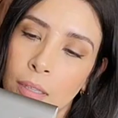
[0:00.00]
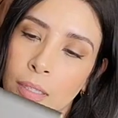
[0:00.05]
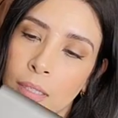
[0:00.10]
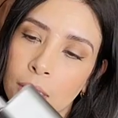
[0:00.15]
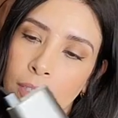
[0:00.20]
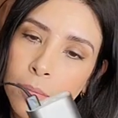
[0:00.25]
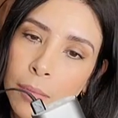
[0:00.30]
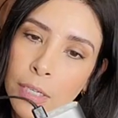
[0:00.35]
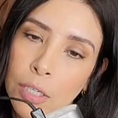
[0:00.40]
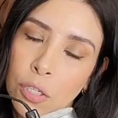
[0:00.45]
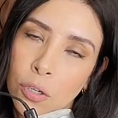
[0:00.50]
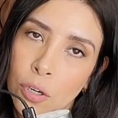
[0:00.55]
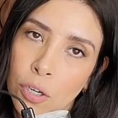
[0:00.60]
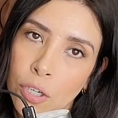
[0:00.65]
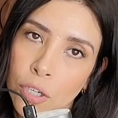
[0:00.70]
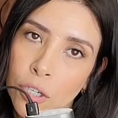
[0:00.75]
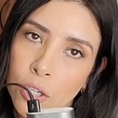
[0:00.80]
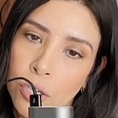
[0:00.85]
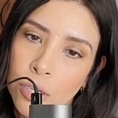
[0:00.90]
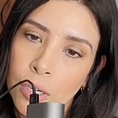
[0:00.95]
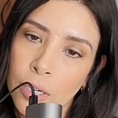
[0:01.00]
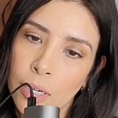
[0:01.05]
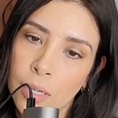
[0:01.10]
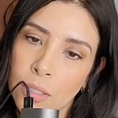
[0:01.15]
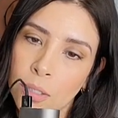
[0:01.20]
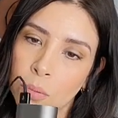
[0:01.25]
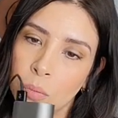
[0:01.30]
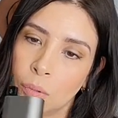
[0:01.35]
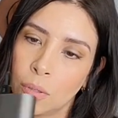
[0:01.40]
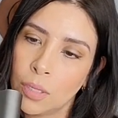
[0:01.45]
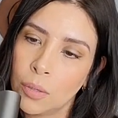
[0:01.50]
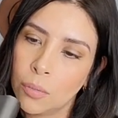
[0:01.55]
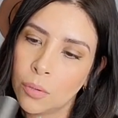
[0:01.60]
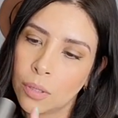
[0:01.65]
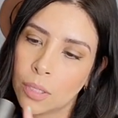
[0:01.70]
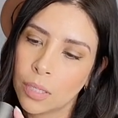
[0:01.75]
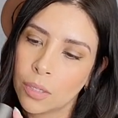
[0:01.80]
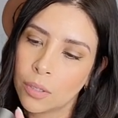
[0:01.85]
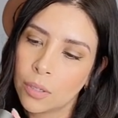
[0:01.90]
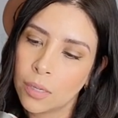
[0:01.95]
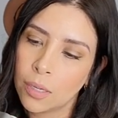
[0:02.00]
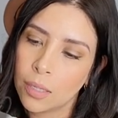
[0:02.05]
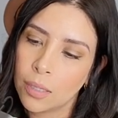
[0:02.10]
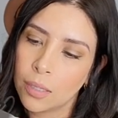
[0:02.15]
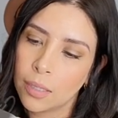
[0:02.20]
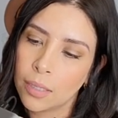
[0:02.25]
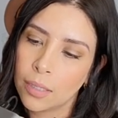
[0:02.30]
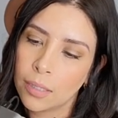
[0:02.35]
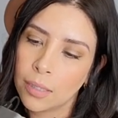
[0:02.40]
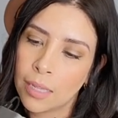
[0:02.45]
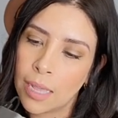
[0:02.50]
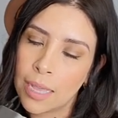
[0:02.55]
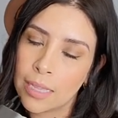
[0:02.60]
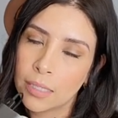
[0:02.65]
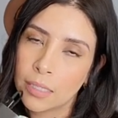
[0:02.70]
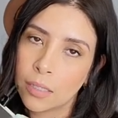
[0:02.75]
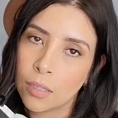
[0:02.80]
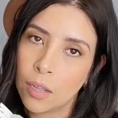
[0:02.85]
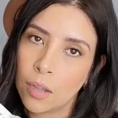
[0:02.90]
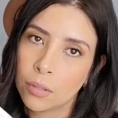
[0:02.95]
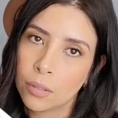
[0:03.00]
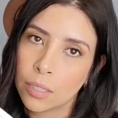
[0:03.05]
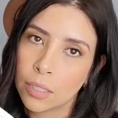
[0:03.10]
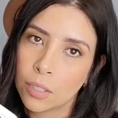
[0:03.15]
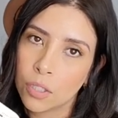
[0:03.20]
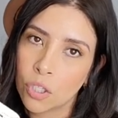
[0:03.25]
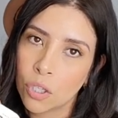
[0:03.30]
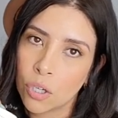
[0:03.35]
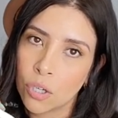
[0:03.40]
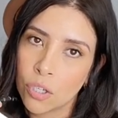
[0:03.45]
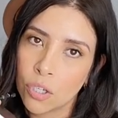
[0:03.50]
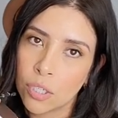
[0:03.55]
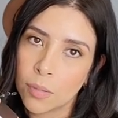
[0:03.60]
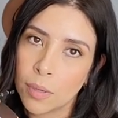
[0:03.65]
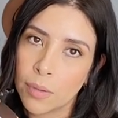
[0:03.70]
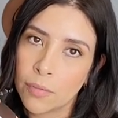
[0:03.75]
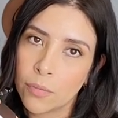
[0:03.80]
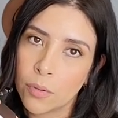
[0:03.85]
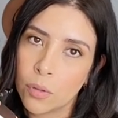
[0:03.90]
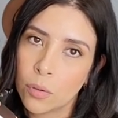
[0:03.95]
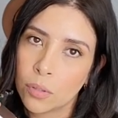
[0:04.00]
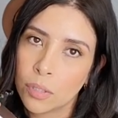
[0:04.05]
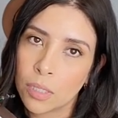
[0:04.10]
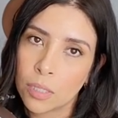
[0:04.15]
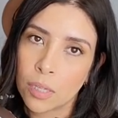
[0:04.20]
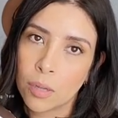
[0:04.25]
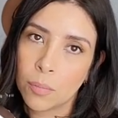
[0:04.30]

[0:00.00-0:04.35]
this is my charger, and it's really, really good. It lasts long. It charges my phone a